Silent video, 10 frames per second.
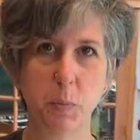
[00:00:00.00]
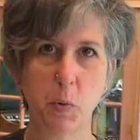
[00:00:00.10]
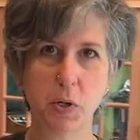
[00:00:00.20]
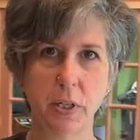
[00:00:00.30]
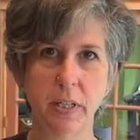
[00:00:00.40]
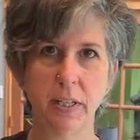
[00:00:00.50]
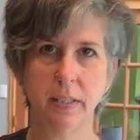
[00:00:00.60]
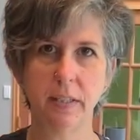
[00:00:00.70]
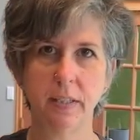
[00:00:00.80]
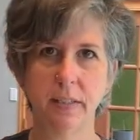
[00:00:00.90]
portion
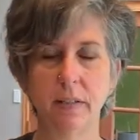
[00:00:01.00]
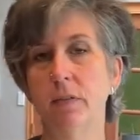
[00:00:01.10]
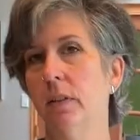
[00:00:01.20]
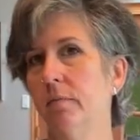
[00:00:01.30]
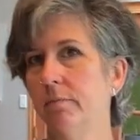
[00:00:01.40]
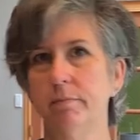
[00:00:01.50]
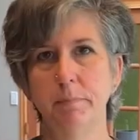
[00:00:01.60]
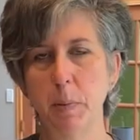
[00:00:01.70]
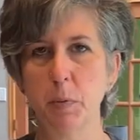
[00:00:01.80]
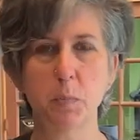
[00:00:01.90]
into different
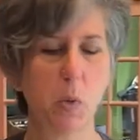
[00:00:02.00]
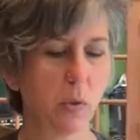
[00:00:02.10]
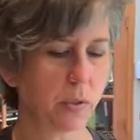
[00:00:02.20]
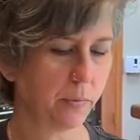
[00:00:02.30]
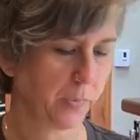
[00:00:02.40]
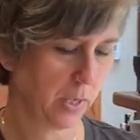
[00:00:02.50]
people's bowls.